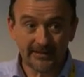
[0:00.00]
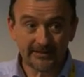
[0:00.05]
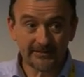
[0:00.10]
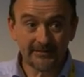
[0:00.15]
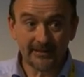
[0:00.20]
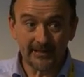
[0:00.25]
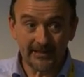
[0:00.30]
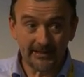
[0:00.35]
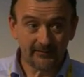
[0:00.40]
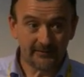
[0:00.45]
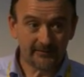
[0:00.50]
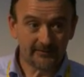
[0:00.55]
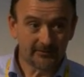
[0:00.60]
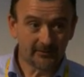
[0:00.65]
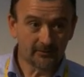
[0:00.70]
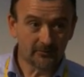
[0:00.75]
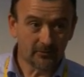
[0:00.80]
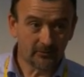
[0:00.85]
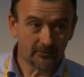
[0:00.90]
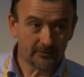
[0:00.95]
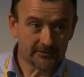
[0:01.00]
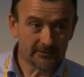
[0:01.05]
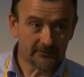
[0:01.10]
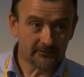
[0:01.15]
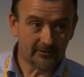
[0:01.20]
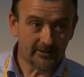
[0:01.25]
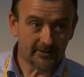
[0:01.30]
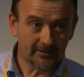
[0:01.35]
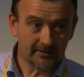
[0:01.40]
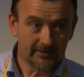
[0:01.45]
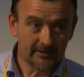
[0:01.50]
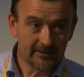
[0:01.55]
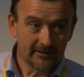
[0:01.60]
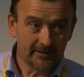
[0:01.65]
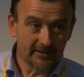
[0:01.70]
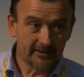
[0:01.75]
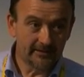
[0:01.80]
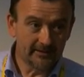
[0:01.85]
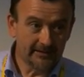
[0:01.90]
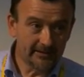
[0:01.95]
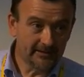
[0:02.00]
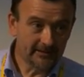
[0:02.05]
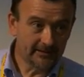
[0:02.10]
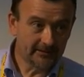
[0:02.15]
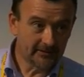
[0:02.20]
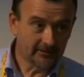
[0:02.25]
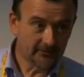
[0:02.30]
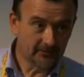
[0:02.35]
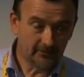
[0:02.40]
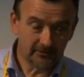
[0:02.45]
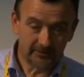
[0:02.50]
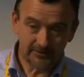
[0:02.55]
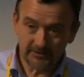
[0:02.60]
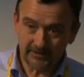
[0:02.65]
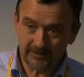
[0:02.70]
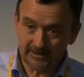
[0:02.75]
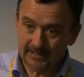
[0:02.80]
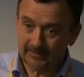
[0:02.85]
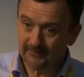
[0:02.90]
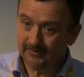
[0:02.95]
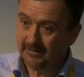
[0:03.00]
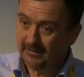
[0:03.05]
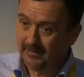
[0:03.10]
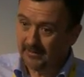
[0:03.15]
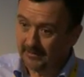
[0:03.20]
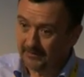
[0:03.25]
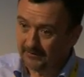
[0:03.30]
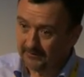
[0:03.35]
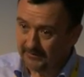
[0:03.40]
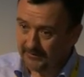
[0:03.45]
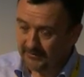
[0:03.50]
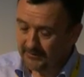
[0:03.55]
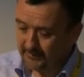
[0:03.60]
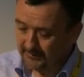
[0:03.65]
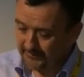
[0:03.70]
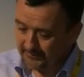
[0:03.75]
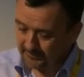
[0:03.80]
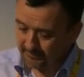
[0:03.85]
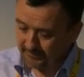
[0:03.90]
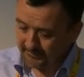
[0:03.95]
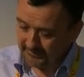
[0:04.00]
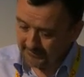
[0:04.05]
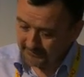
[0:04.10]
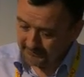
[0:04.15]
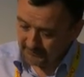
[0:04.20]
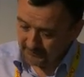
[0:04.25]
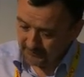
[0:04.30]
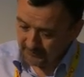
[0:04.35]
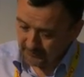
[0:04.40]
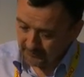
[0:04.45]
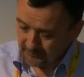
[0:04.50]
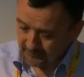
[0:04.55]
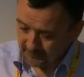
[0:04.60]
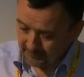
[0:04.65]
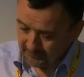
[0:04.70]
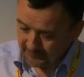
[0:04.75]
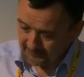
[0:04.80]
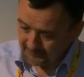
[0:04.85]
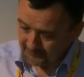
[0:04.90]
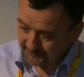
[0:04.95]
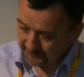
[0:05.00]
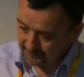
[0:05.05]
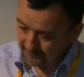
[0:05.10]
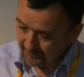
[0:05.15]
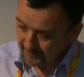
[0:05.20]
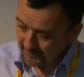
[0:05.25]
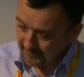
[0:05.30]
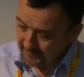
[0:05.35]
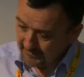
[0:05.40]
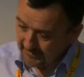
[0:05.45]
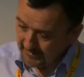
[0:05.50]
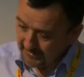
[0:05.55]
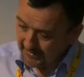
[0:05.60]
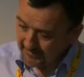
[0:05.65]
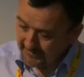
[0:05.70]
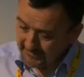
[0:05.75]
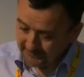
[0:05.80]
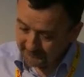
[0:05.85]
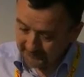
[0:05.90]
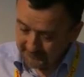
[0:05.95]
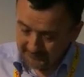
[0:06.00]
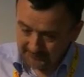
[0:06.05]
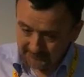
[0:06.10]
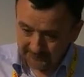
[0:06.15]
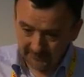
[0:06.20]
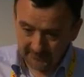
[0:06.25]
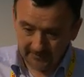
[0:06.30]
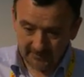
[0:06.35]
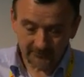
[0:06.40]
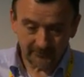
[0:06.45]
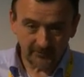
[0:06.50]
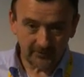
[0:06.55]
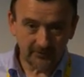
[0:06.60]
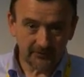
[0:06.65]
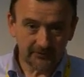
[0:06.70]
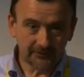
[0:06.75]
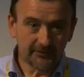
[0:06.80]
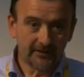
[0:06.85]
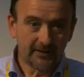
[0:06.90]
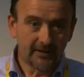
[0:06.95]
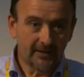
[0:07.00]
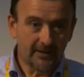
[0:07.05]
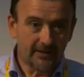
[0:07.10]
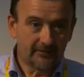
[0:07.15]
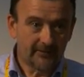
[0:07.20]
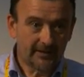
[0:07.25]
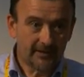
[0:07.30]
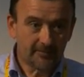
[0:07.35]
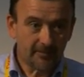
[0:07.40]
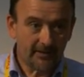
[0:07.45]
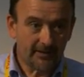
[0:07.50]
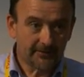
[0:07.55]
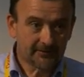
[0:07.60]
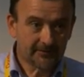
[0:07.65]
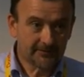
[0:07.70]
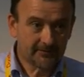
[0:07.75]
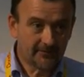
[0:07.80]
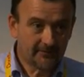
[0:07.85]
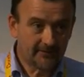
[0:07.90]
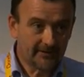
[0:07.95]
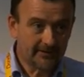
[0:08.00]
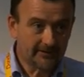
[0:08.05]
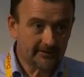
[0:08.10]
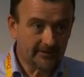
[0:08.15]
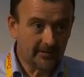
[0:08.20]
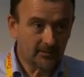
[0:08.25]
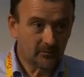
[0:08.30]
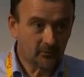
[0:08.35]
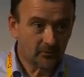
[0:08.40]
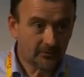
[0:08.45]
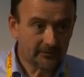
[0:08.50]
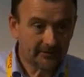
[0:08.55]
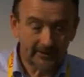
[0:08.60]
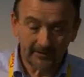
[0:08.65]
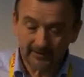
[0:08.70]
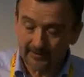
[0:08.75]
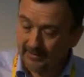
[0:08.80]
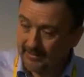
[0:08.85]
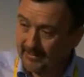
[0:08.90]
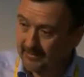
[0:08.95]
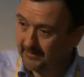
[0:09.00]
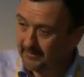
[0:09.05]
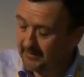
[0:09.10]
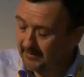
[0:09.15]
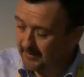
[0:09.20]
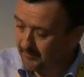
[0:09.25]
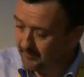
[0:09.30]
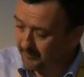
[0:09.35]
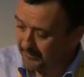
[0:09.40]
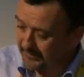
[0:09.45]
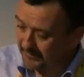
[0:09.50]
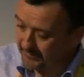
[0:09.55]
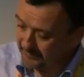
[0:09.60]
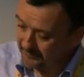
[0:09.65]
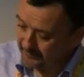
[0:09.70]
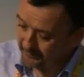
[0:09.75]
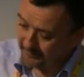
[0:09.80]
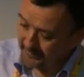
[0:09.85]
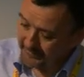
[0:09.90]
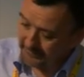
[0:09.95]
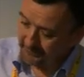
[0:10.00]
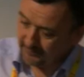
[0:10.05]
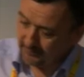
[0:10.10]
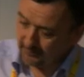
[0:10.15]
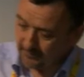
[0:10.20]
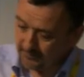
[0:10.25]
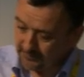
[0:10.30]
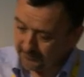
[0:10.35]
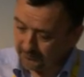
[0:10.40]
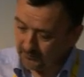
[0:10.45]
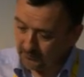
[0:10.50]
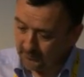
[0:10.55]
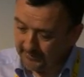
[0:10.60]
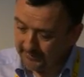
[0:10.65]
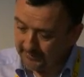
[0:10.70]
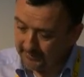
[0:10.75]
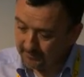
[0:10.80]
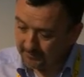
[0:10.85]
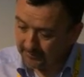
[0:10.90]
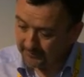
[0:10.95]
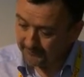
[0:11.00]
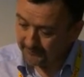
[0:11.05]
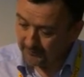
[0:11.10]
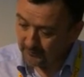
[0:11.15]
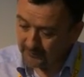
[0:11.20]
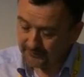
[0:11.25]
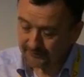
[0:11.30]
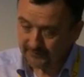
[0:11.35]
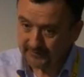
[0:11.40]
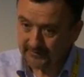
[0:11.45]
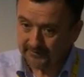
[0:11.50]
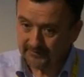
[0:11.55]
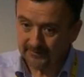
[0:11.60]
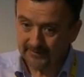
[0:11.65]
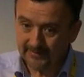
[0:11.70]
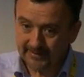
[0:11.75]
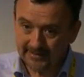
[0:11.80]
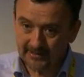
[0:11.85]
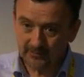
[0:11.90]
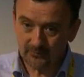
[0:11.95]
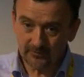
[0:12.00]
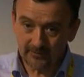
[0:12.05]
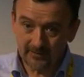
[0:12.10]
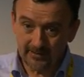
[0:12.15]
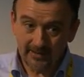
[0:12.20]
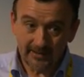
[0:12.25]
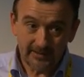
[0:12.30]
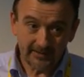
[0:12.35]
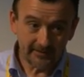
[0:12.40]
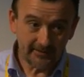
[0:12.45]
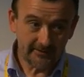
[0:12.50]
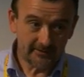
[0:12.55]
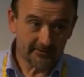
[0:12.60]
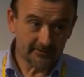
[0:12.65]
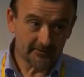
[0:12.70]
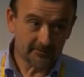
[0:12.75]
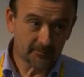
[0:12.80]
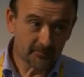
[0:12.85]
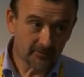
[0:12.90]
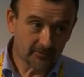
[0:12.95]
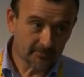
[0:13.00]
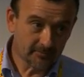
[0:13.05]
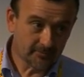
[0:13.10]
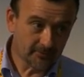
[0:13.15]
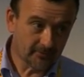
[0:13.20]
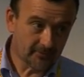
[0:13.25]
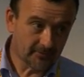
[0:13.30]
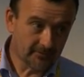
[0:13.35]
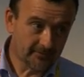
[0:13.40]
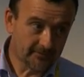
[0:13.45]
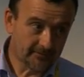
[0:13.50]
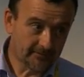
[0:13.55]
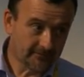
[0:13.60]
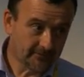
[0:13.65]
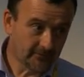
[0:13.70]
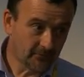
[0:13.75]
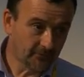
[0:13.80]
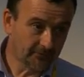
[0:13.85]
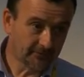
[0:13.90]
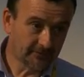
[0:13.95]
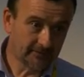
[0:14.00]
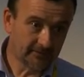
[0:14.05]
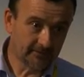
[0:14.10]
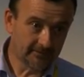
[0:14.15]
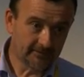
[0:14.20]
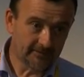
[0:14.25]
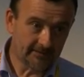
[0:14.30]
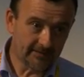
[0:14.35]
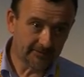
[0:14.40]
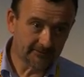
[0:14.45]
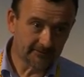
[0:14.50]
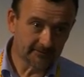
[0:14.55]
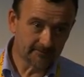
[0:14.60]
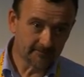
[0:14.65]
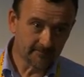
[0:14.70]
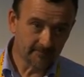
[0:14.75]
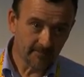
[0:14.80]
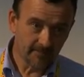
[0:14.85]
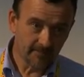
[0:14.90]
actually having the role that you've got and leading in the role that you have and continuing to build and to grow your business. An exit is, of course, a very positive event and one that can bring great rewards with it. But focusing on the now, I think, is more important than focusing on the exit.